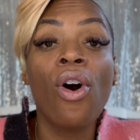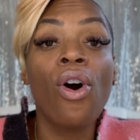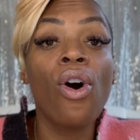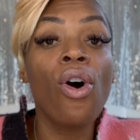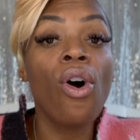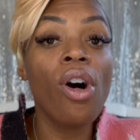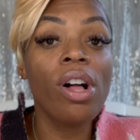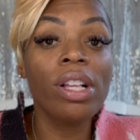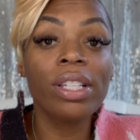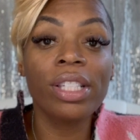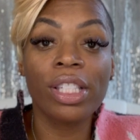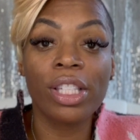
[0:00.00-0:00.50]

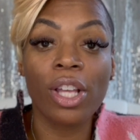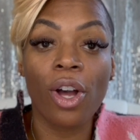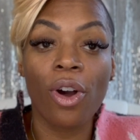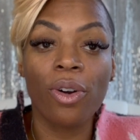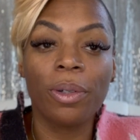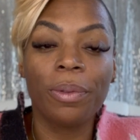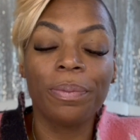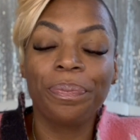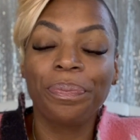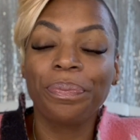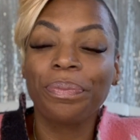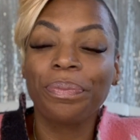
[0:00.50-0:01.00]

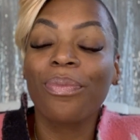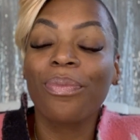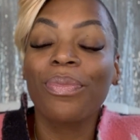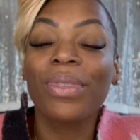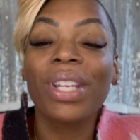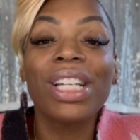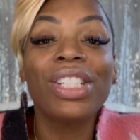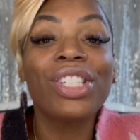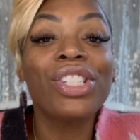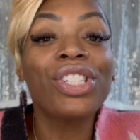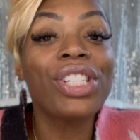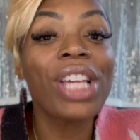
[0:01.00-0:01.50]
Also,
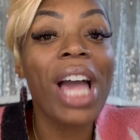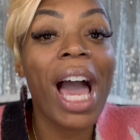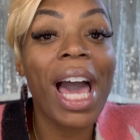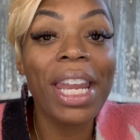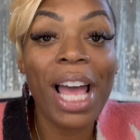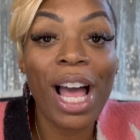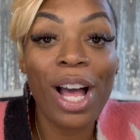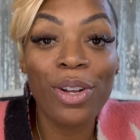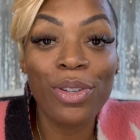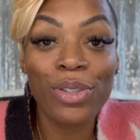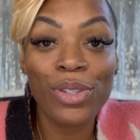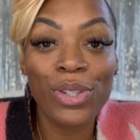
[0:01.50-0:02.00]
Shout
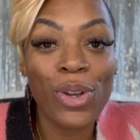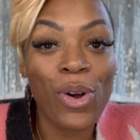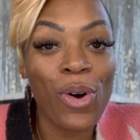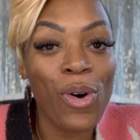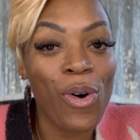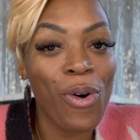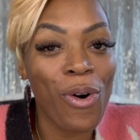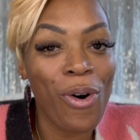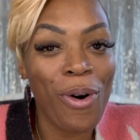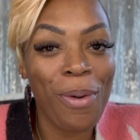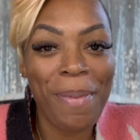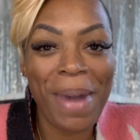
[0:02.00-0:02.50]
out to
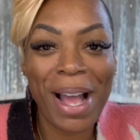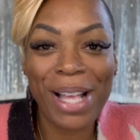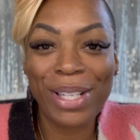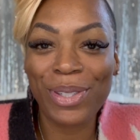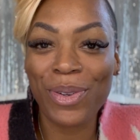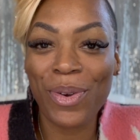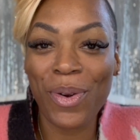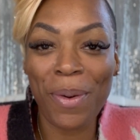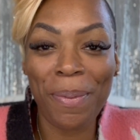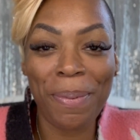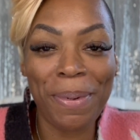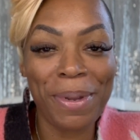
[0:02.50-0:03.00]
all my
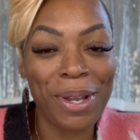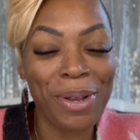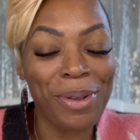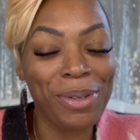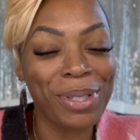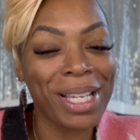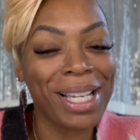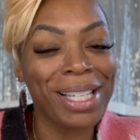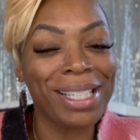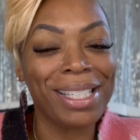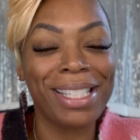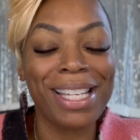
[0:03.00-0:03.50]
Scorpios
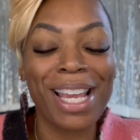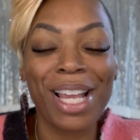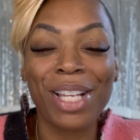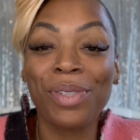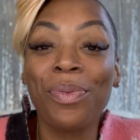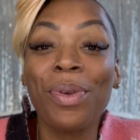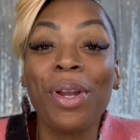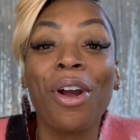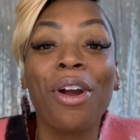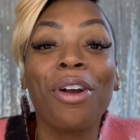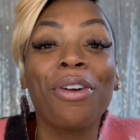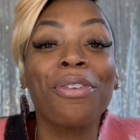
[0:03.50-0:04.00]
because, yes,
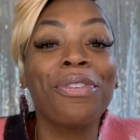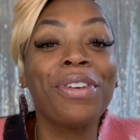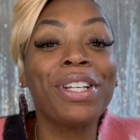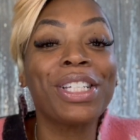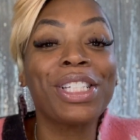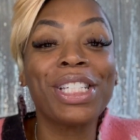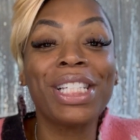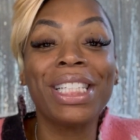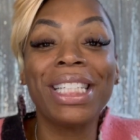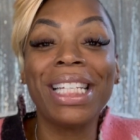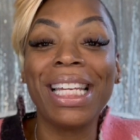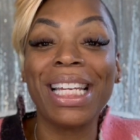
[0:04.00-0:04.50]
we are
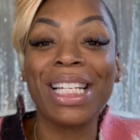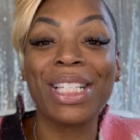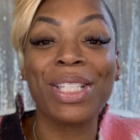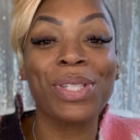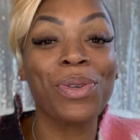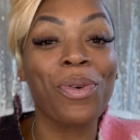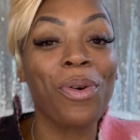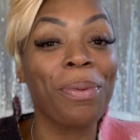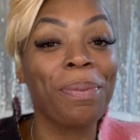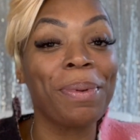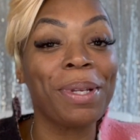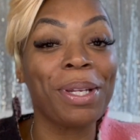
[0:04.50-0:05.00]
officially in
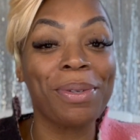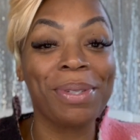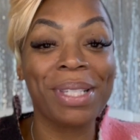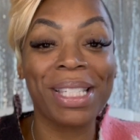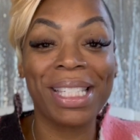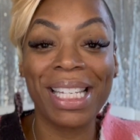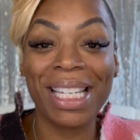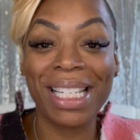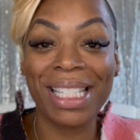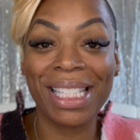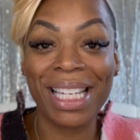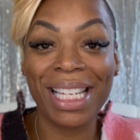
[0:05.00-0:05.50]
Scorpio
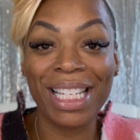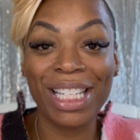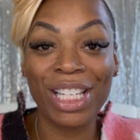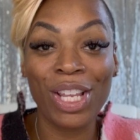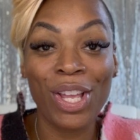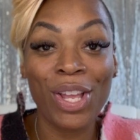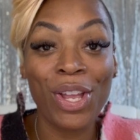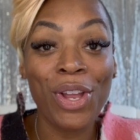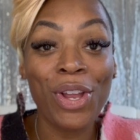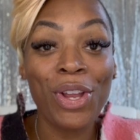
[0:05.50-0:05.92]
season.